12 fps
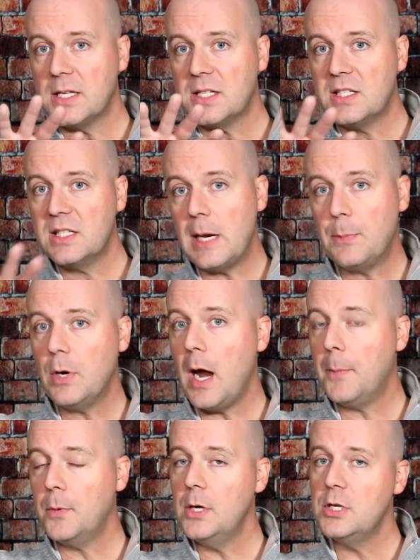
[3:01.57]
a separate
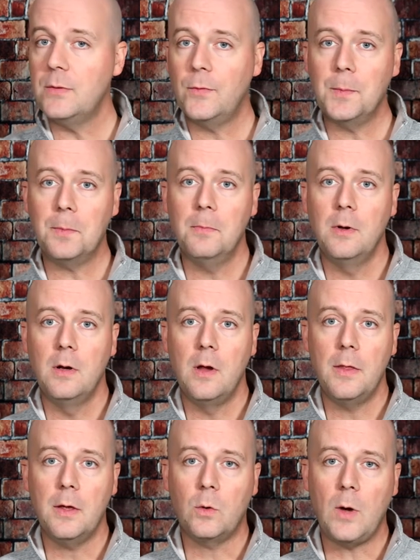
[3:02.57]
operation from
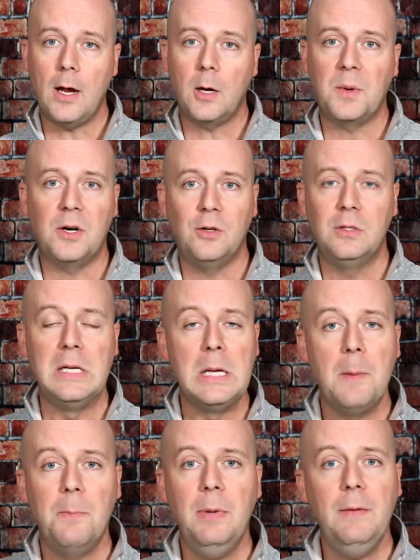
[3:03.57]
the Cracker Barrel,
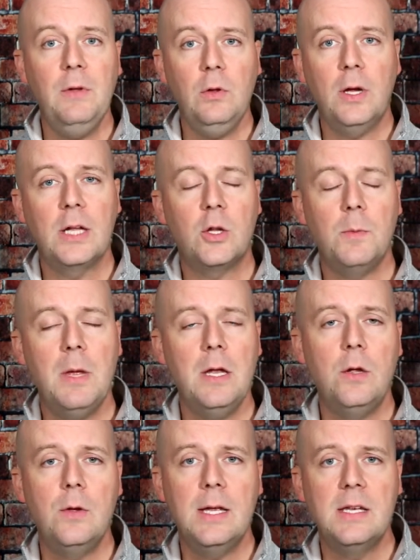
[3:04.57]
but if you look at their
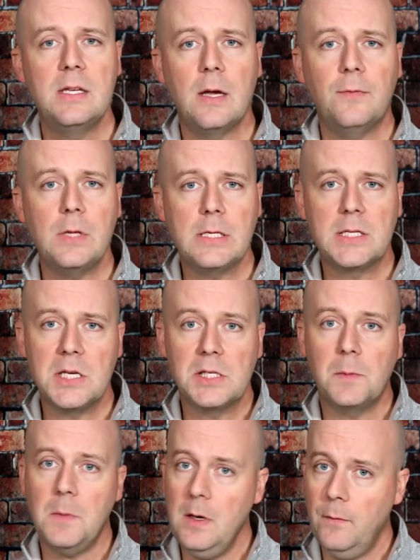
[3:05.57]
menu, you can definitely see
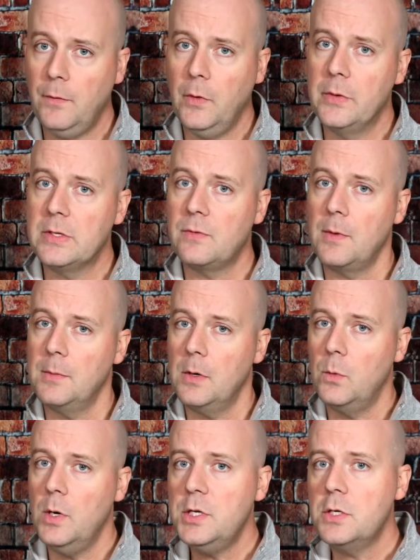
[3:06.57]
some influence from the
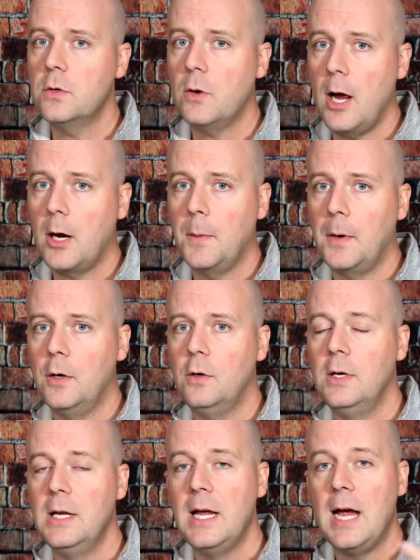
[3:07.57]
original Cracker
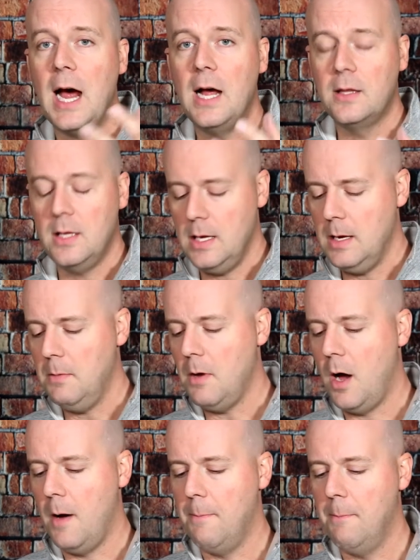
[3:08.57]
Barrel on the
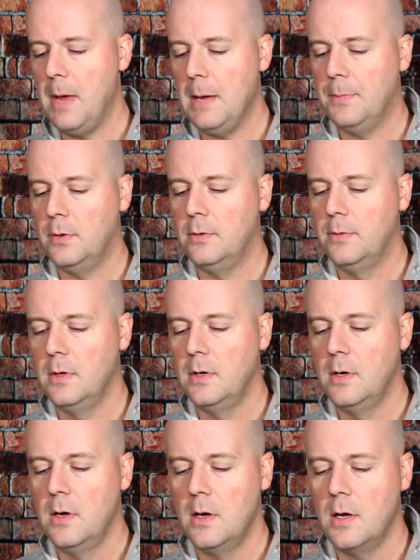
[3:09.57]
um, maple
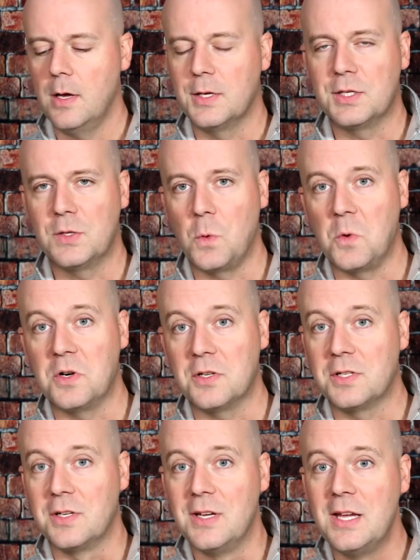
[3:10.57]
uh,
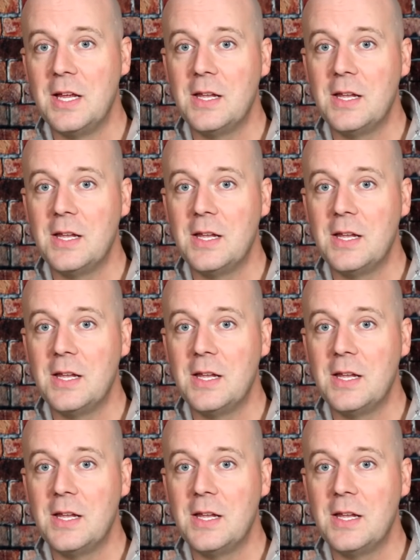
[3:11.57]
stores